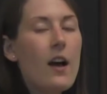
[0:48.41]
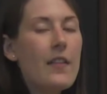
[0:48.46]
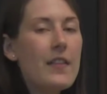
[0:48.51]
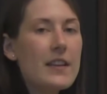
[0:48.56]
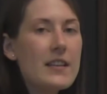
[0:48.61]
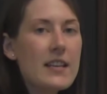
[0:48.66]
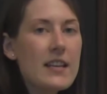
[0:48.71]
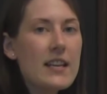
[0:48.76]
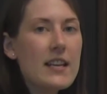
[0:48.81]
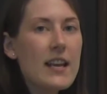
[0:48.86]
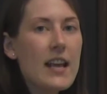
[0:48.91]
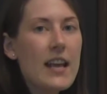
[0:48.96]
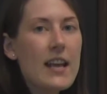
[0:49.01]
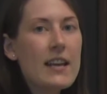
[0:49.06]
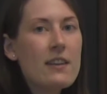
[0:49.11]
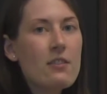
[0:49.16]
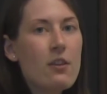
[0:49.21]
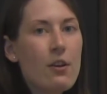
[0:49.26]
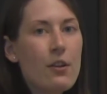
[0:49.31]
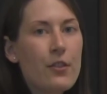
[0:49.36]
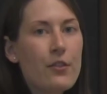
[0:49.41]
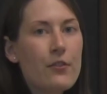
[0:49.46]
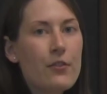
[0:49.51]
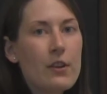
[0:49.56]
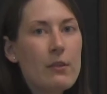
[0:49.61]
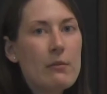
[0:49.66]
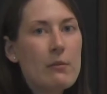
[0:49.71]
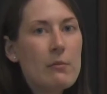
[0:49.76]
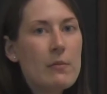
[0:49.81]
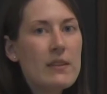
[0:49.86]
the DNA in all
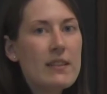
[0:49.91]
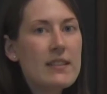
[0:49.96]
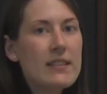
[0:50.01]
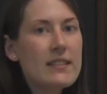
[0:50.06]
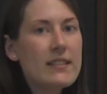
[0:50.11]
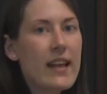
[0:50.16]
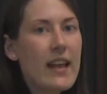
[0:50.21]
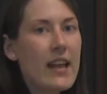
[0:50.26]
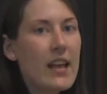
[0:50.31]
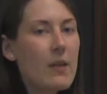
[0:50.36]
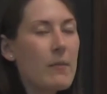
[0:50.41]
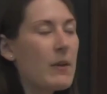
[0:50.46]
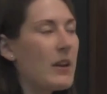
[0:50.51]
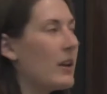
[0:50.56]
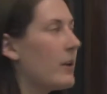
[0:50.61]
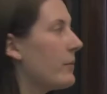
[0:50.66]
three would be the same and